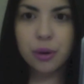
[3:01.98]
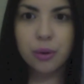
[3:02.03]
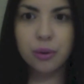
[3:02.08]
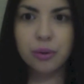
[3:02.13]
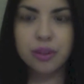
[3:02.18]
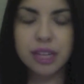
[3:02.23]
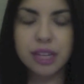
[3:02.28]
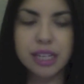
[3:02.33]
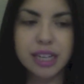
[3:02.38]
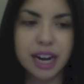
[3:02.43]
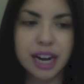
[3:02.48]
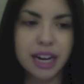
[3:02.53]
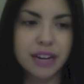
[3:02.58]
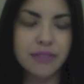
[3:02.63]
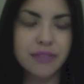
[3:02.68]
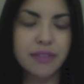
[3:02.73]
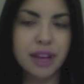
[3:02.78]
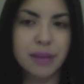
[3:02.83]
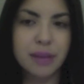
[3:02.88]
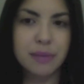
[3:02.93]
this kind
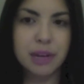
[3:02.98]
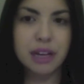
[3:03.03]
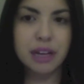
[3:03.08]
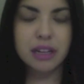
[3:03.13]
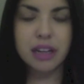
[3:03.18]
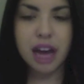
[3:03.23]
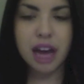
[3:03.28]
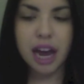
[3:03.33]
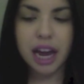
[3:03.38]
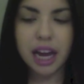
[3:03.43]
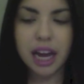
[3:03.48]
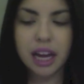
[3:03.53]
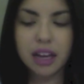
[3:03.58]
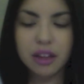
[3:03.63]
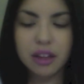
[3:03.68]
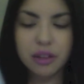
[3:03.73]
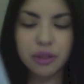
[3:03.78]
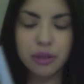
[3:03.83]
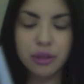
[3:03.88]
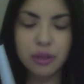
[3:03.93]
of gave me like
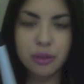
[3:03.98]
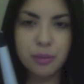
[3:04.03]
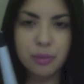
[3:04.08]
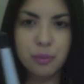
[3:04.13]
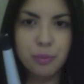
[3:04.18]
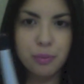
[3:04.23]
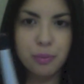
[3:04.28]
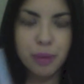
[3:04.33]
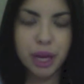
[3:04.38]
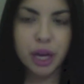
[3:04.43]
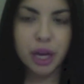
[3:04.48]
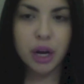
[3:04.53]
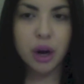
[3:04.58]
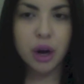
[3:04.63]
the big